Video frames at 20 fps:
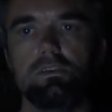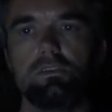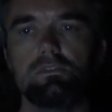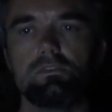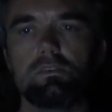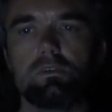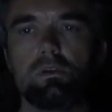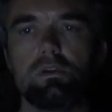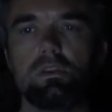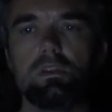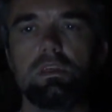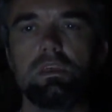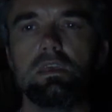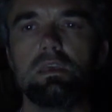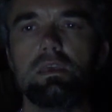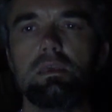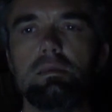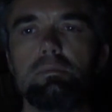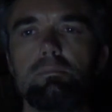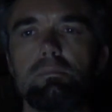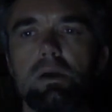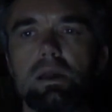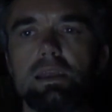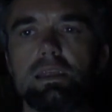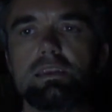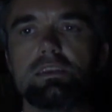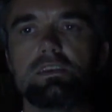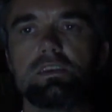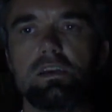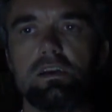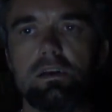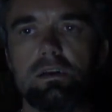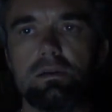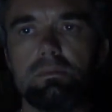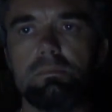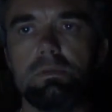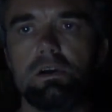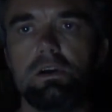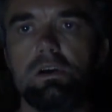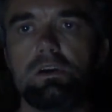so that he might
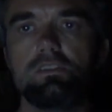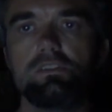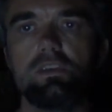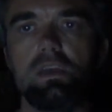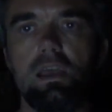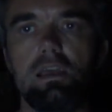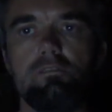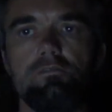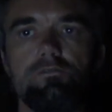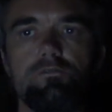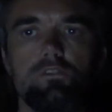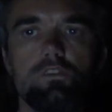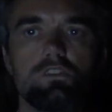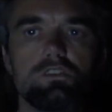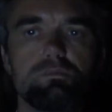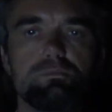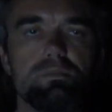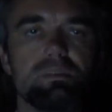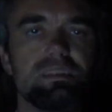come to have first